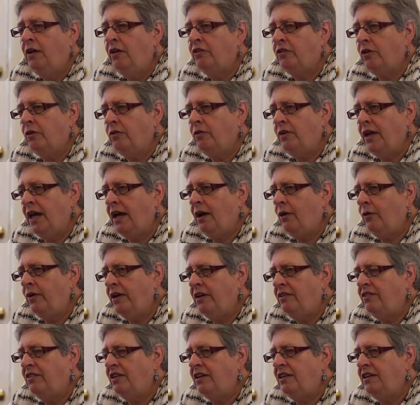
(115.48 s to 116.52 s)
So now
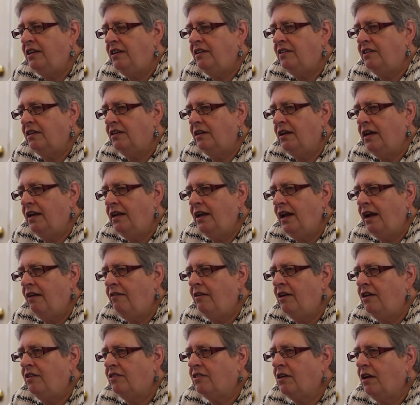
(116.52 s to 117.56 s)
in cities, in
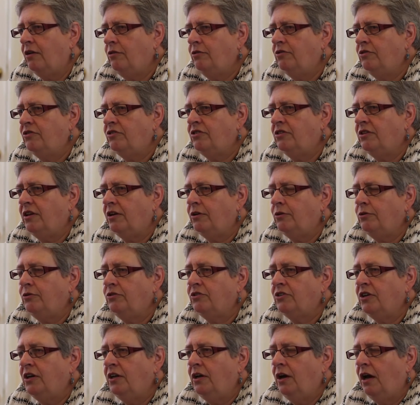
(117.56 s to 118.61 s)
areas close to
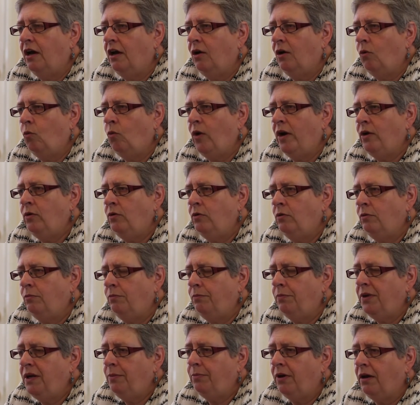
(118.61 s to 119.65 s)
those, uh, when
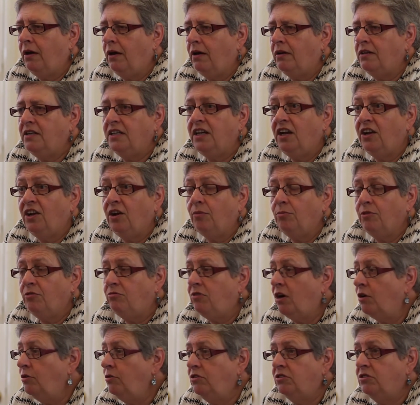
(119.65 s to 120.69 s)
people are digging up the
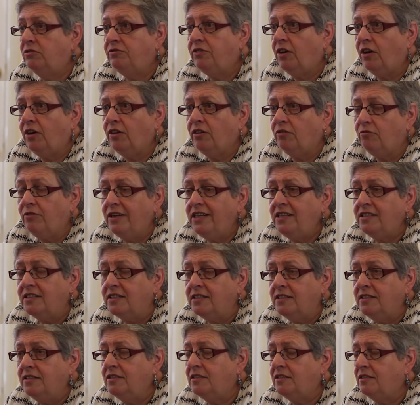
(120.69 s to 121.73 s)
roads for other
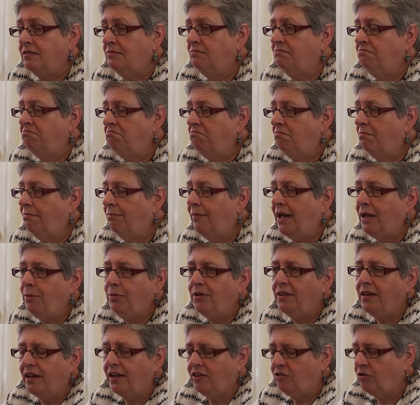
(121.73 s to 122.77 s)
reasons,
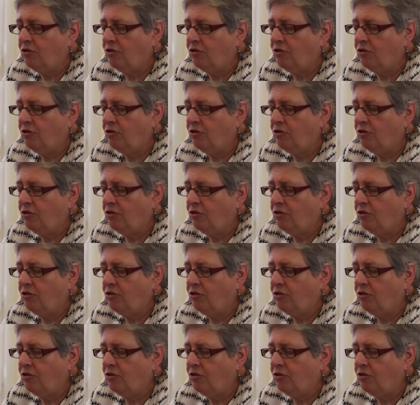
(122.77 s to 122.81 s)
maybe they're